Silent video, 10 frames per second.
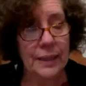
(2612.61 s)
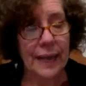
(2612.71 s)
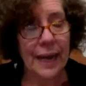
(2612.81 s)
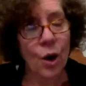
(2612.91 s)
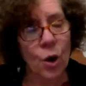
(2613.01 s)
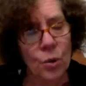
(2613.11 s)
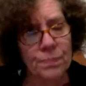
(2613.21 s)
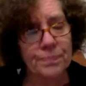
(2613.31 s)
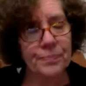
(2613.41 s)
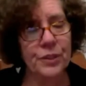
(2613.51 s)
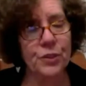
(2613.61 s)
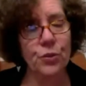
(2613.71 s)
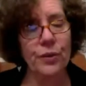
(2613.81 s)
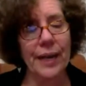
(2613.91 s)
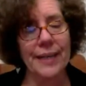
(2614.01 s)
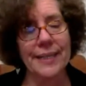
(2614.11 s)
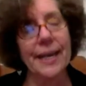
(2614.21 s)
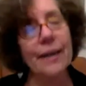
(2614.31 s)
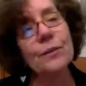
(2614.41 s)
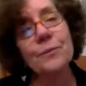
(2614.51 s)
I hope the story I
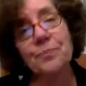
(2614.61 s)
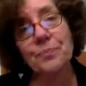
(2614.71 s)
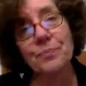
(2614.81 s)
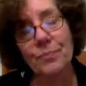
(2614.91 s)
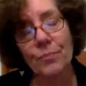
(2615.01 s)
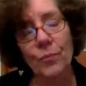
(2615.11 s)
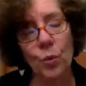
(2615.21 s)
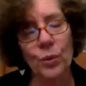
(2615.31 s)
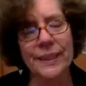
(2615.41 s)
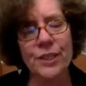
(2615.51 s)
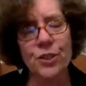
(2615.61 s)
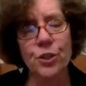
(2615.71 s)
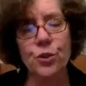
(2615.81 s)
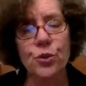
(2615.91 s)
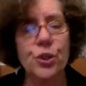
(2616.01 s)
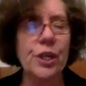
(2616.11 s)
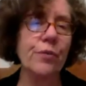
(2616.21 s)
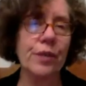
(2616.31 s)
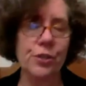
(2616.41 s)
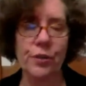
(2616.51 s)
tell will teach a new
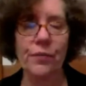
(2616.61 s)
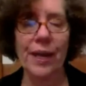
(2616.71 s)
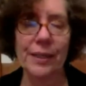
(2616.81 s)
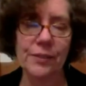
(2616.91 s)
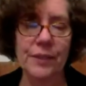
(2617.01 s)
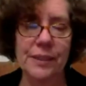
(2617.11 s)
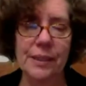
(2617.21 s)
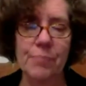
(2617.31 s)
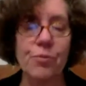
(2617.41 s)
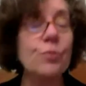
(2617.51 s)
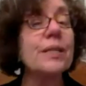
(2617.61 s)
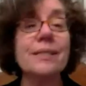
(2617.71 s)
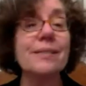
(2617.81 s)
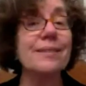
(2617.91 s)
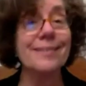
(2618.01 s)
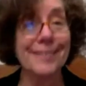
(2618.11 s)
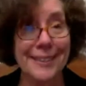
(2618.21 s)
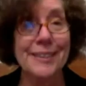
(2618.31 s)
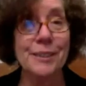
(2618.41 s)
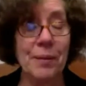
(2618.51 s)
generation of activists that protest
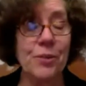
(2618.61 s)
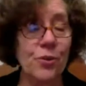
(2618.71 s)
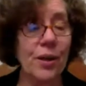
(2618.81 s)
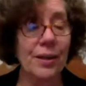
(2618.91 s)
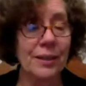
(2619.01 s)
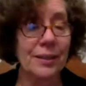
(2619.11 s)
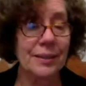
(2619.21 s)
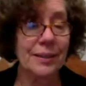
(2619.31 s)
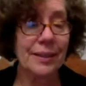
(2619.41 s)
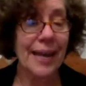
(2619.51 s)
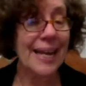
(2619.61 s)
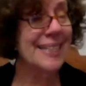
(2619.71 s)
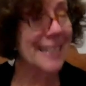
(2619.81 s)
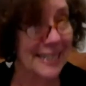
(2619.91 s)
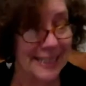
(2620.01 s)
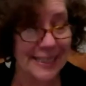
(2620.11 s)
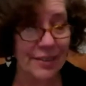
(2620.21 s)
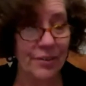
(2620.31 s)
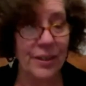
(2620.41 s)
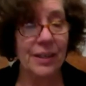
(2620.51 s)
is patriotic and
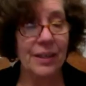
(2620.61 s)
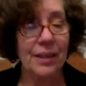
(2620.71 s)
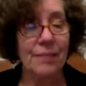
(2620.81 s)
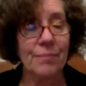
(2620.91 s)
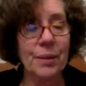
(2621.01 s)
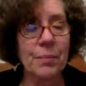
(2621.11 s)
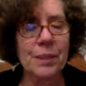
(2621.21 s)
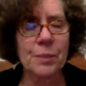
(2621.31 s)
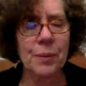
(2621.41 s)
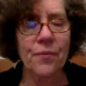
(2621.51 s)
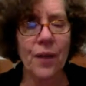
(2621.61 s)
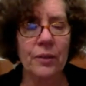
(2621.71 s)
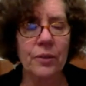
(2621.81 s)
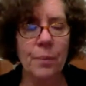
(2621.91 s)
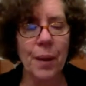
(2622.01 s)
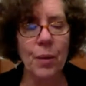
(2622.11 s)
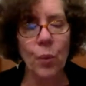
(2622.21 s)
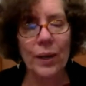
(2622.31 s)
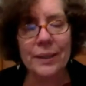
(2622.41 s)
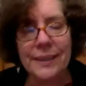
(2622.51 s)
necessary, but it must be followed up by
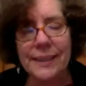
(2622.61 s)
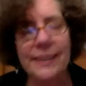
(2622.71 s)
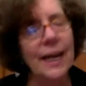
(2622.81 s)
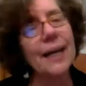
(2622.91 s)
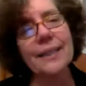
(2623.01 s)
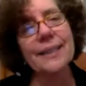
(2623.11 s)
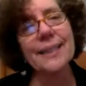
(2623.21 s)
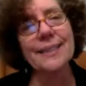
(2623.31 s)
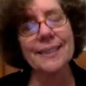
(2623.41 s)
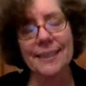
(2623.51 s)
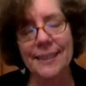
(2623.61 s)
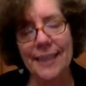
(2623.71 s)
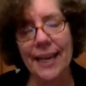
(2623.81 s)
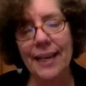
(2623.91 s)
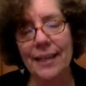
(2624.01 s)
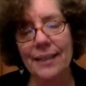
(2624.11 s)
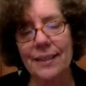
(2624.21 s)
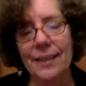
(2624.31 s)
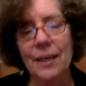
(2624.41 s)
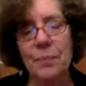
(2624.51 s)
well designed and
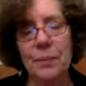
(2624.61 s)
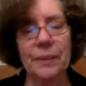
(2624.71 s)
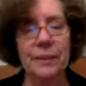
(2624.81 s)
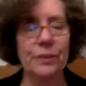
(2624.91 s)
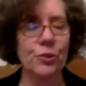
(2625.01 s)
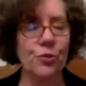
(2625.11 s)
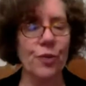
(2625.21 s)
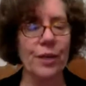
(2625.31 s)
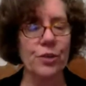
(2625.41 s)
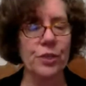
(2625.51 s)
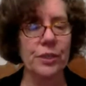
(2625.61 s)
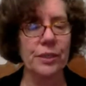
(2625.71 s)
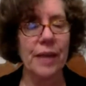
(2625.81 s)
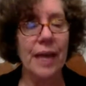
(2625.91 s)
sustained political strategies.